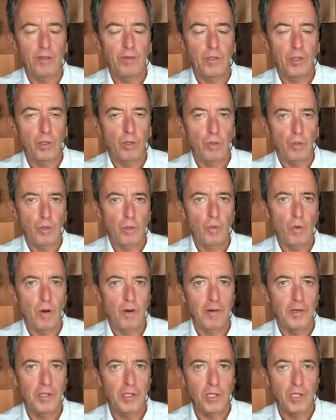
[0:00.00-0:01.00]
even though you
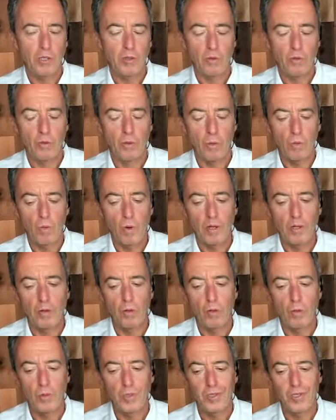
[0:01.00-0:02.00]
are indeed the one
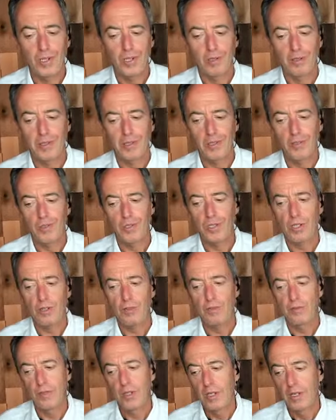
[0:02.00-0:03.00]
who is healing
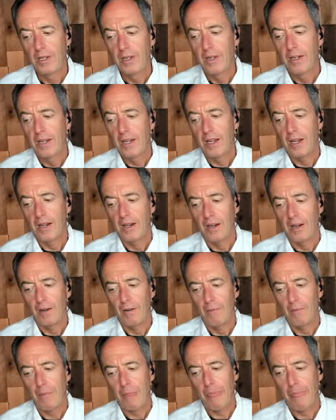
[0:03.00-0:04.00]
yourself.
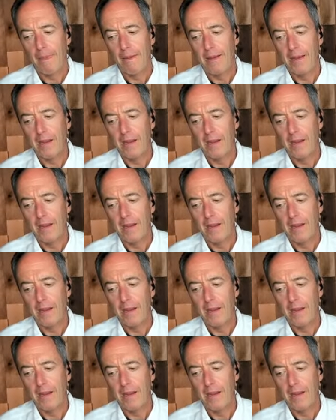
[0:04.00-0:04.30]
It's